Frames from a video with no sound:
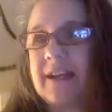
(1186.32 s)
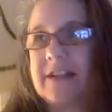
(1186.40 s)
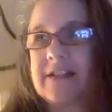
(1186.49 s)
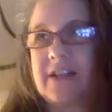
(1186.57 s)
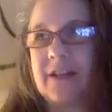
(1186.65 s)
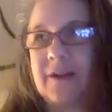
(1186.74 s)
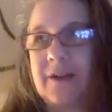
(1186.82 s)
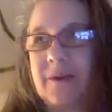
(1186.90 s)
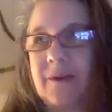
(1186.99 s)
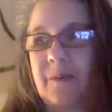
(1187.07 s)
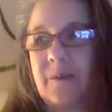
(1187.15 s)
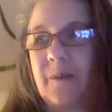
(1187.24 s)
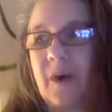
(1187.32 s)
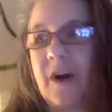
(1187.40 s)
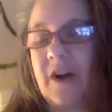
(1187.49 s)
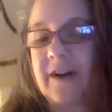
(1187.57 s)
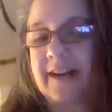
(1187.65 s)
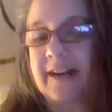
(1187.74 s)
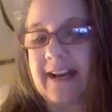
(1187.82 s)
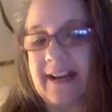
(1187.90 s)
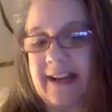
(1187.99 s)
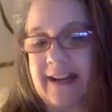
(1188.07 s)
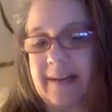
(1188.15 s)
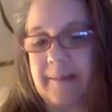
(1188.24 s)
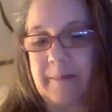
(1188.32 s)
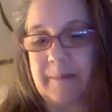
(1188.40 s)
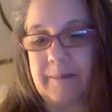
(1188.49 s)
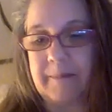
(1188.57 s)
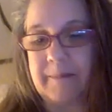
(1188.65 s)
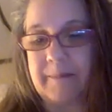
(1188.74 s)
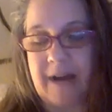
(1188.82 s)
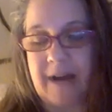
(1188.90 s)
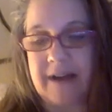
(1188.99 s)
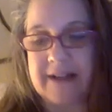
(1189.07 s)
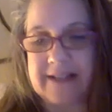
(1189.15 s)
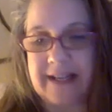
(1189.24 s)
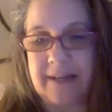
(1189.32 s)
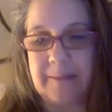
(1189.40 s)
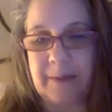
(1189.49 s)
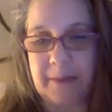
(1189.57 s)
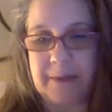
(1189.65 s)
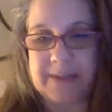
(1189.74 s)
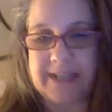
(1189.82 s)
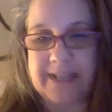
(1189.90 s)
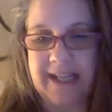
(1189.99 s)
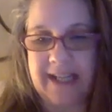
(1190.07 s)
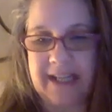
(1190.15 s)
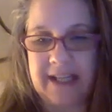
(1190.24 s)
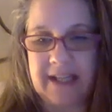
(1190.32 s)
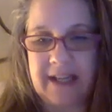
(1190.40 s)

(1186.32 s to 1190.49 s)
to work on marketing and promoting,